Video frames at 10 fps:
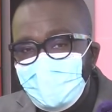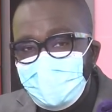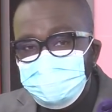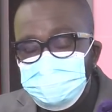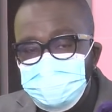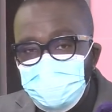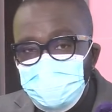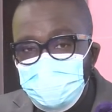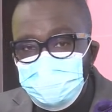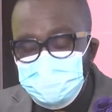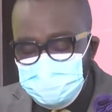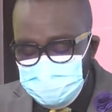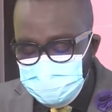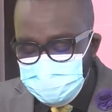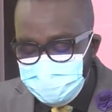And so, you
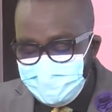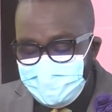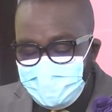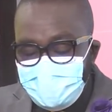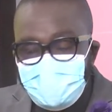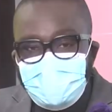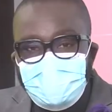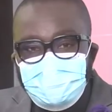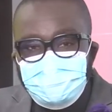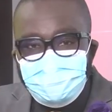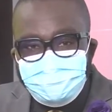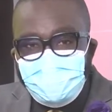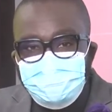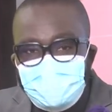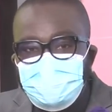know, uh, th
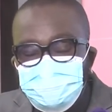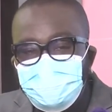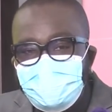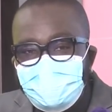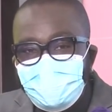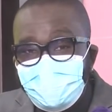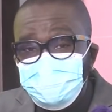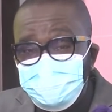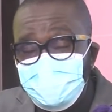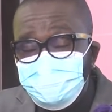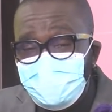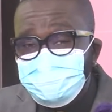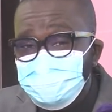there must be a rerun.